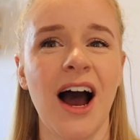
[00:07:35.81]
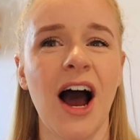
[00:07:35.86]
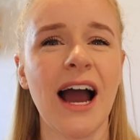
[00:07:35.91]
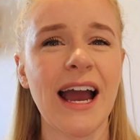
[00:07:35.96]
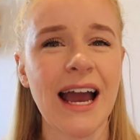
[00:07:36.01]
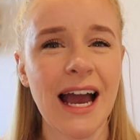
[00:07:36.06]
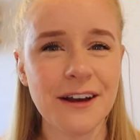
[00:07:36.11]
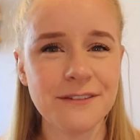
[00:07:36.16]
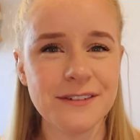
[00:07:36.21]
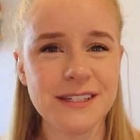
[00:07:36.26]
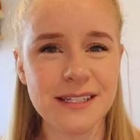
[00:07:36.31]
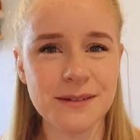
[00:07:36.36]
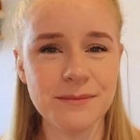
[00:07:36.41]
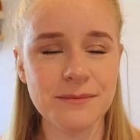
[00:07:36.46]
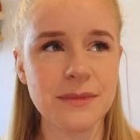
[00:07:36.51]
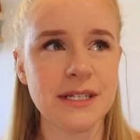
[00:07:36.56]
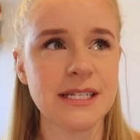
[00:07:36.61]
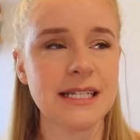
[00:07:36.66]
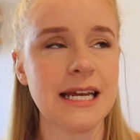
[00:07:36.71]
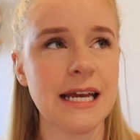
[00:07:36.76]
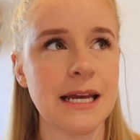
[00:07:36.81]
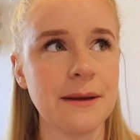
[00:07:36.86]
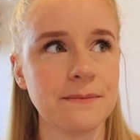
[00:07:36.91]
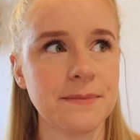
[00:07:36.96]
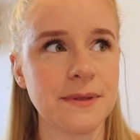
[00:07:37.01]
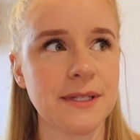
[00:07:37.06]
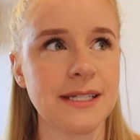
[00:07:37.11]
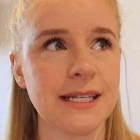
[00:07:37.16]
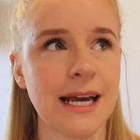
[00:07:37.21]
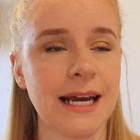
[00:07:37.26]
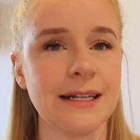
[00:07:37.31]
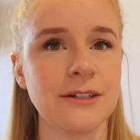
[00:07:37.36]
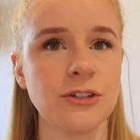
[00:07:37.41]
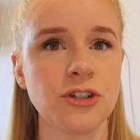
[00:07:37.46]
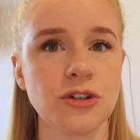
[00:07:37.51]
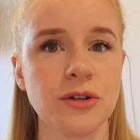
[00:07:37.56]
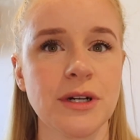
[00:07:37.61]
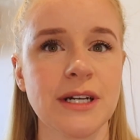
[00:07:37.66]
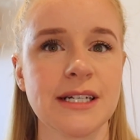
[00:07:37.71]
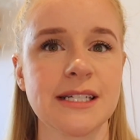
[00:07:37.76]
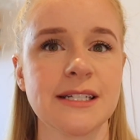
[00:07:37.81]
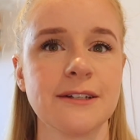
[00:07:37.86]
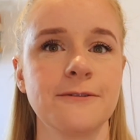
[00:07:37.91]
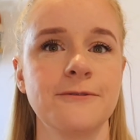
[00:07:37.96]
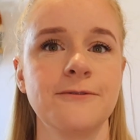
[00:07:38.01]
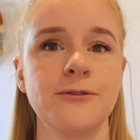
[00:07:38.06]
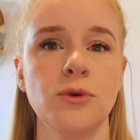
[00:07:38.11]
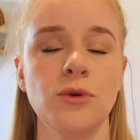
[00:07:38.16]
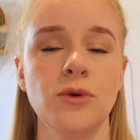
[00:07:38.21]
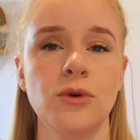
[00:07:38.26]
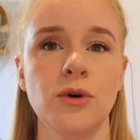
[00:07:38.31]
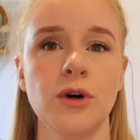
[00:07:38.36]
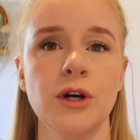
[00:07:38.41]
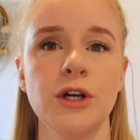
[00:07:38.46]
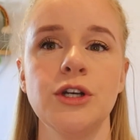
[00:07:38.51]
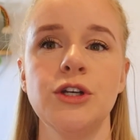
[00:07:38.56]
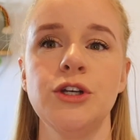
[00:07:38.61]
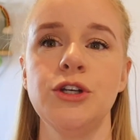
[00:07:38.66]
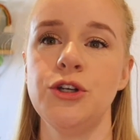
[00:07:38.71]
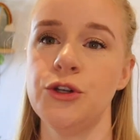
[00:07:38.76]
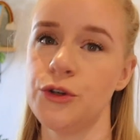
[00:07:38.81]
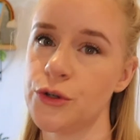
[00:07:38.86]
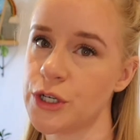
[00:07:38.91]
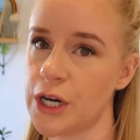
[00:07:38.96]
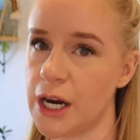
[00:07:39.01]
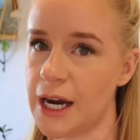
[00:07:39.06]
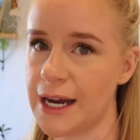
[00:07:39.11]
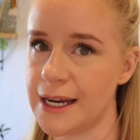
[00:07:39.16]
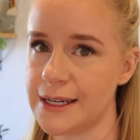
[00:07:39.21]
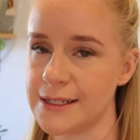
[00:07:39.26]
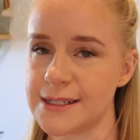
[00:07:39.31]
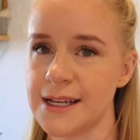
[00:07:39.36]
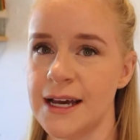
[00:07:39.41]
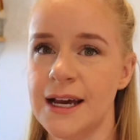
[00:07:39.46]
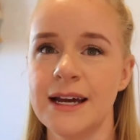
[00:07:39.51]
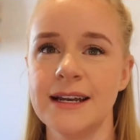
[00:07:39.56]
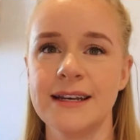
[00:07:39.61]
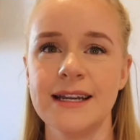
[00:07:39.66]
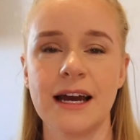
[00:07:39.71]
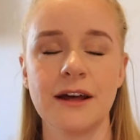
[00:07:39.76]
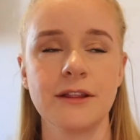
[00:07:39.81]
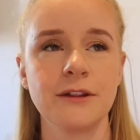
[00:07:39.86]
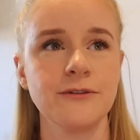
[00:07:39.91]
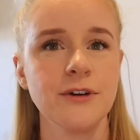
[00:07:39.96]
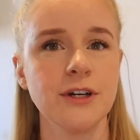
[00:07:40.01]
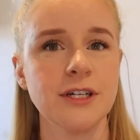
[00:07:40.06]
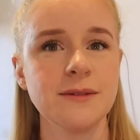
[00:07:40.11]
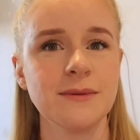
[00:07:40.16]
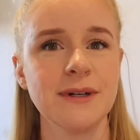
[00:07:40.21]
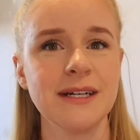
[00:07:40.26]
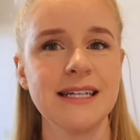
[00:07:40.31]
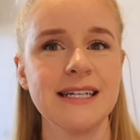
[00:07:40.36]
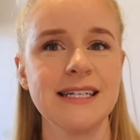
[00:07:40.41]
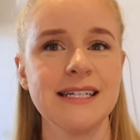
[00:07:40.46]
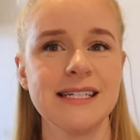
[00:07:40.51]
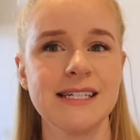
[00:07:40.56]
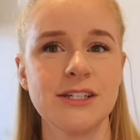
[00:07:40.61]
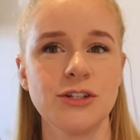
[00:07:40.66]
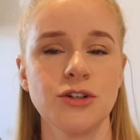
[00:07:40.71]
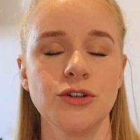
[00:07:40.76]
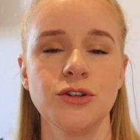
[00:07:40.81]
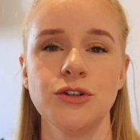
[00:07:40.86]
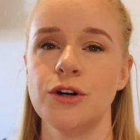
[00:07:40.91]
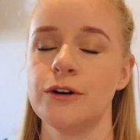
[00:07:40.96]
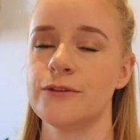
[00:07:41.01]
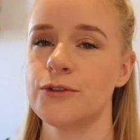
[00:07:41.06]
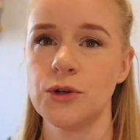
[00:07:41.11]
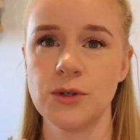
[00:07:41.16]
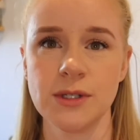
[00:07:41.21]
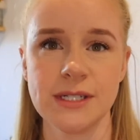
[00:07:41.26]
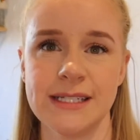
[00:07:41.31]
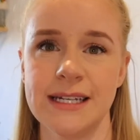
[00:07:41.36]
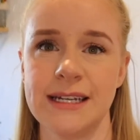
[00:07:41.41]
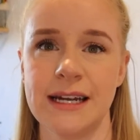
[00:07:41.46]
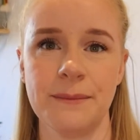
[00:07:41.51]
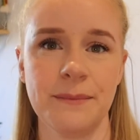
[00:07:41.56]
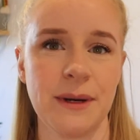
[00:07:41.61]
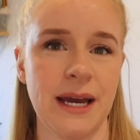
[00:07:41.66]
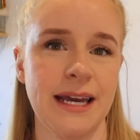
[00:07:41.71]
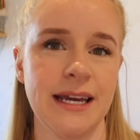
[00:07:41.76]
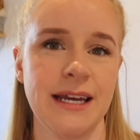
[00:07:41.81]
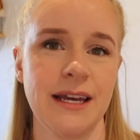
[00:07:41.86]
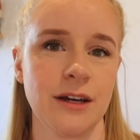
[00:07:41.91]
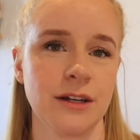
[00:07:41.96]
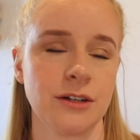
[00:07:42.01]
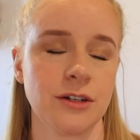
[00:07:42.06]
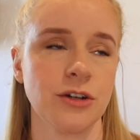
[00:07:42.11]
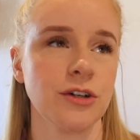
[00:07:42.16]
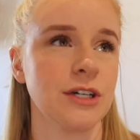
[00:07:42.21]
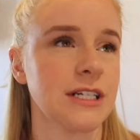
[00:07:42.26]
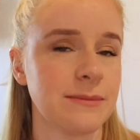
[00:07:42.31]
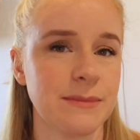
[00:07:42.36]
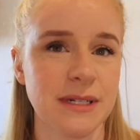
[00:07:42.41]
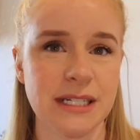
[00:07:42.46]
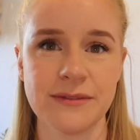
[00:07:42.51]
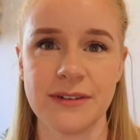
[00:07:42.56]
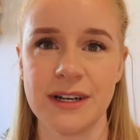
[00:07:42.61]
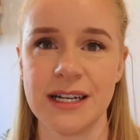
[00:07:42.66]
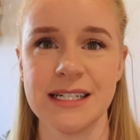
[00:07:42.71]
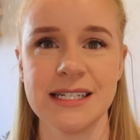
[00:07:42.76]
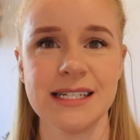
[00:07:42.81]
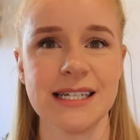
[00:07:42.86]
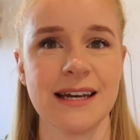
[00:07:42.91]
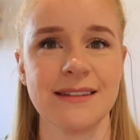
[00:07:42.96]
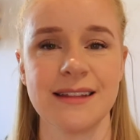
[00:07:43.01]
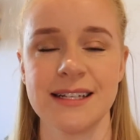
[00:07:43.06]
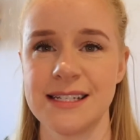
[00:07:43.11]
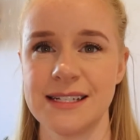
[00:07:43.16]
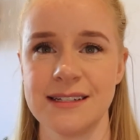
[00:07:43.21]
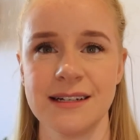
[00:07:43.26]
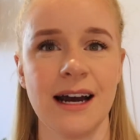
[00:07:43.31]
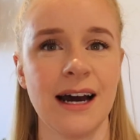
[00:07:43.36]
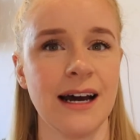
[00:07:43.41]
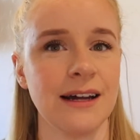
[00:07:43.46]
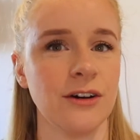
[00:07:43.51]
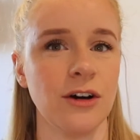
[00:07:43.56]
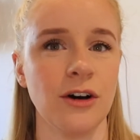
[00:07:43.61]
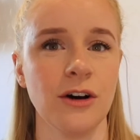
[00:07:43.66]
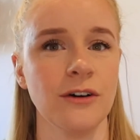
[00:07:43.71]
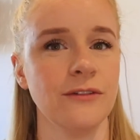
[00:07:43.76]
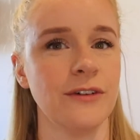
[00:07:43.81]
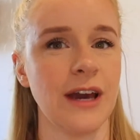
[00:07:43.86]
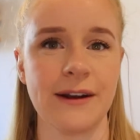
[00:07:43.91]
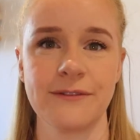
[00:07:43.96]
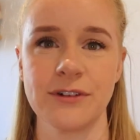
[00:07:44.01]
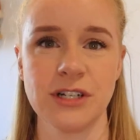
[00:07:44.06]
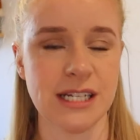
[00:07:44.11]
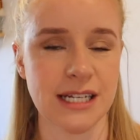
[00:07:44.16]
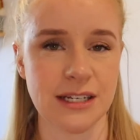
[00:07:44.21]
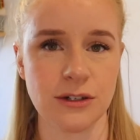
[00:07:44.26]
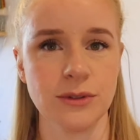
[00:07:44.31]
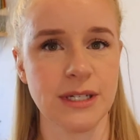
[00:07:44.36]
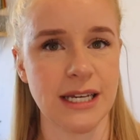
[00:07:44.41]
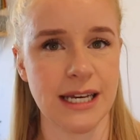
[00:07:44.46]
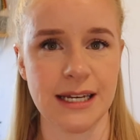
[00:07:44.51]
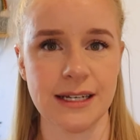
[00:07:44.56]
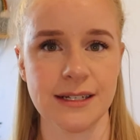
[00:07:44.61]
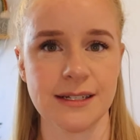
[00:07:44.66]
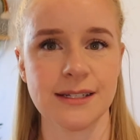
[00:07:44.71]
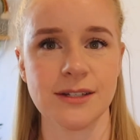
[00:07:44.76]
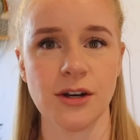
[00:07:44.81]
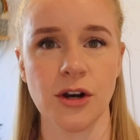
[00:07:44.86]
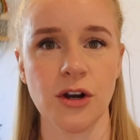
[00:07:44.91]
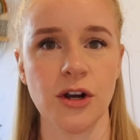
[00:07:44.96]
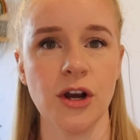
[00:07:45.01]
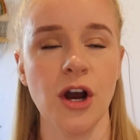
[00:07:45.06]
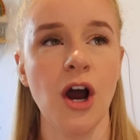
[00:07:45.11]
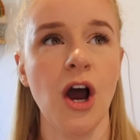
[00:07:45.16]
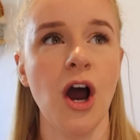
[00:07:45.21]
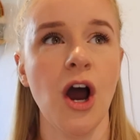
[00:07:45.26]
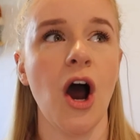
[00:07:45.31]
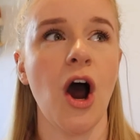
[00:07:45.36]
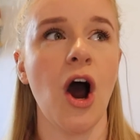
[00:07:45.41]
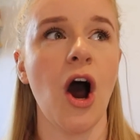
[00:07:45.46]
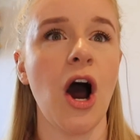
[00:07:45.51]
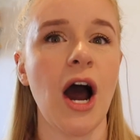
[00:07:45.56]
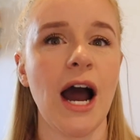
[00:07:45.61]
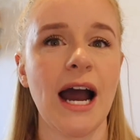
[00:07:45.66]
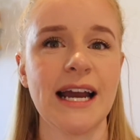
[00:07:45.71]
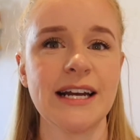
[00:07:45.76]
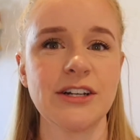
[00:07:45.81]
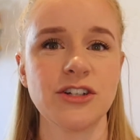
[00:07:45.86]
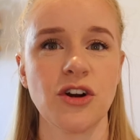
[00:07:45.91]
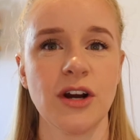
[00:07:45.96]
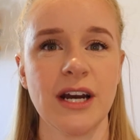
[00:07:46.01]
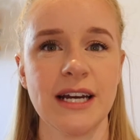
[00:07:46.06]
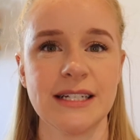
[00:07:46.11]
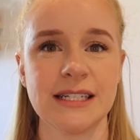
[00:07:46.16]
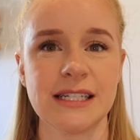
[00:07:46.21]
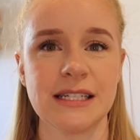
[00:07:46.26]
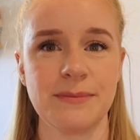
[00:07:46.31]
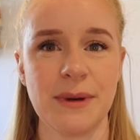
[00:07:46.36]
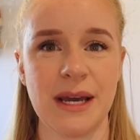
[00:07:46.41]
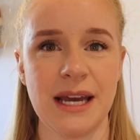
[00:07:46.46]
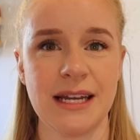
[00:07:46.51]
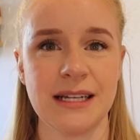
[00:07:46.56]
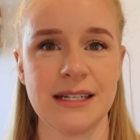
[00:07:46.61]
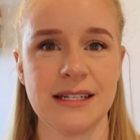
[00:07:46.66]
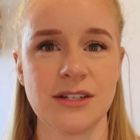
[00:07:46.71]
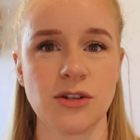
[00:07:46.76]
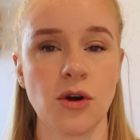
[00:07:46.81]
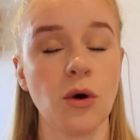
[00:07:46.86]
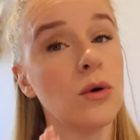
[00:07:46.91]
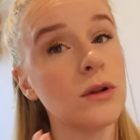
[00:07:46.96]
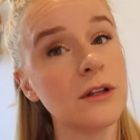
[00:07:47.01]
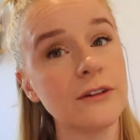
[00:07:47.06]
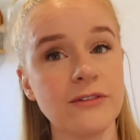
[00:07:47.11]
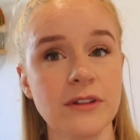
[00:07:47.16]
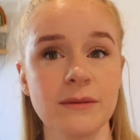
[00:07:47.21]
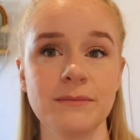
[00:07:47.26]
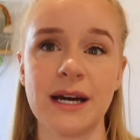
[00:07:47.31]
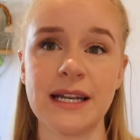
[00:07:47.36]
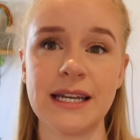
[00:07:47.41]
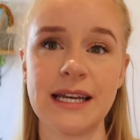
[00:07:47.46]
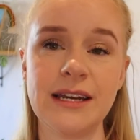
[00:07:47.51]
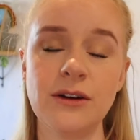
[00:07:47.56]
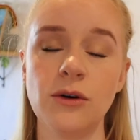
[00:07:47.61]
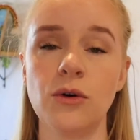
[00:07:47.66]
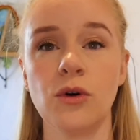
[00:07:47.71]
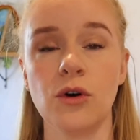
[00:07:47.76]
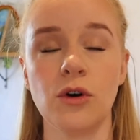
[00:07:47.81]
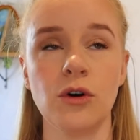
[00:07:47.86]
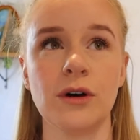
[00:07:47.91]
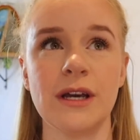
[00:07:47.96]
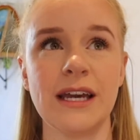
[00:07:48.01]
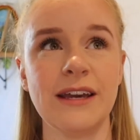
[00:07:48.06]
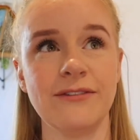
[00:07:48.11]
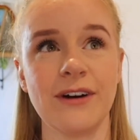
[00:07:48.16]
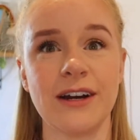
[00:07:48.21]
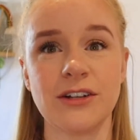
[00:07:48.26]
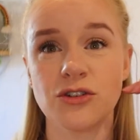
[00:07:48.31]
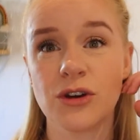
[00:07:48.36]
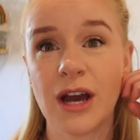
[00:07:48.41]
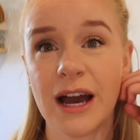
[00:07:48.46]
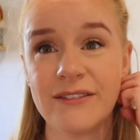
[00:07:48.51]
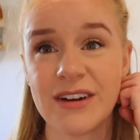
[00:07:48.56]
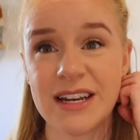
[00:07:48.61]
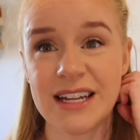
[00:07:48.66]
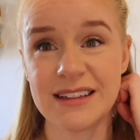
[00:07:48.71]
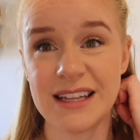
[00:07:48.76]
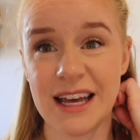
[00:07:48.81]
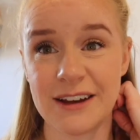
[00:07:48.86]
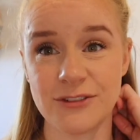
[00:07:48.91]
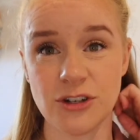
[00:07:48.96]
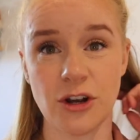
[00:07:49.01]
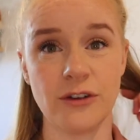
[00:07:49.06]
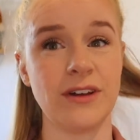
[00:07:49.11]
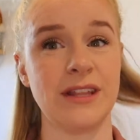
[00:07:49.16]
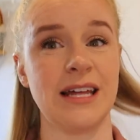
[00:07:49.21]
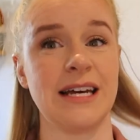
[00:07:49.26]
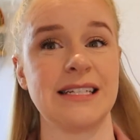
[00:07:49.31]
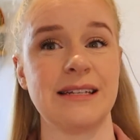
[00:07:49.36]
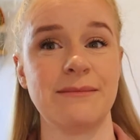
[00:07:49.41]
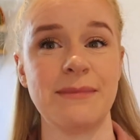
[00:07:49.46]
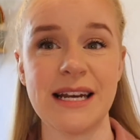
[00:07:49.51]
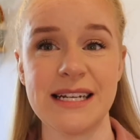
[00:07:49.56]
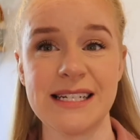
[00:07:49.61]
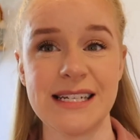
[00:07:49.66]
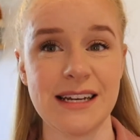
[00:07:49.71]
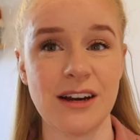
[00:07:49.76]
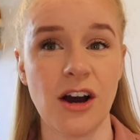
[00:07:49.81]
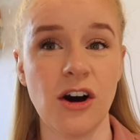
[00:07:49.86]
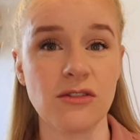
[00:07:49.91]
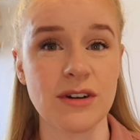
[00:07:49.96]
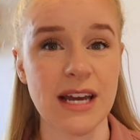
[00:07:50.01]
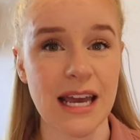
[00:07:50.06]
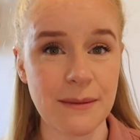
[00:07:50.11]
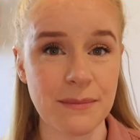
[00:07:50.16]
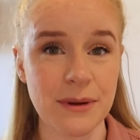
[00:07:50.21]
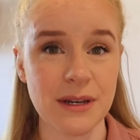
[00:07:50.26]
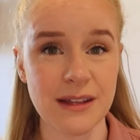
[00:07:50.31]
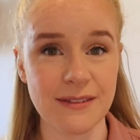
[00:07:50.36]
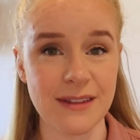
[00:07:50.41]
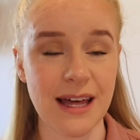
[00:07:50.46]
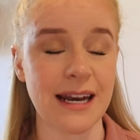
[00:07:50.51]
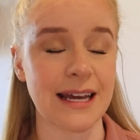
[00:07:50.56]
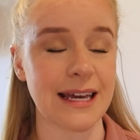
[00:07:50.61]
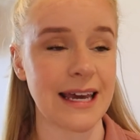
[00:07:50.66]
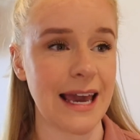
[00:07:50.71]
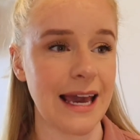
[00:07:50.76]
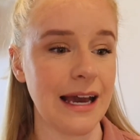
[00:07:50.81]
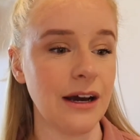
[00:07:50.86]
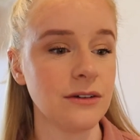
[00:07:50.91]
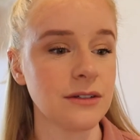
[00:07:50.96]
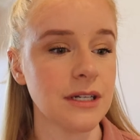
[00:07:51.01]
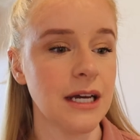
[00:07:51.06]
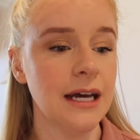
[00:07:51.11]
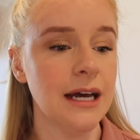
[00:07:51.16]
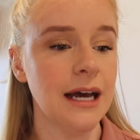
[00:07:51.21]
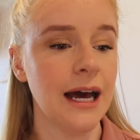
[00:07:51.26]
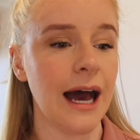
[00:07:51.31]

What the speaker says: I have some tips and tricks for you guys. Now, the first one is to, of course, set up a Christmas fund at the start of every single year. So I try and spend all of the money, or if I do have any left over, that's amazing, I'll keep it in that account.